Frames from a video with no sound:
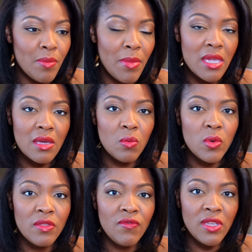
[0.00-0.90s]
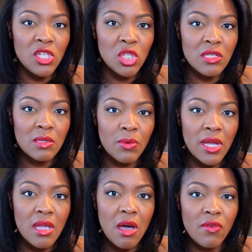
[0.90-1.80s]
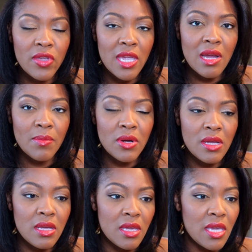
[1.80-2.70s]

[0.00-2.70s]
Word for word: makeup with finishing spray off camera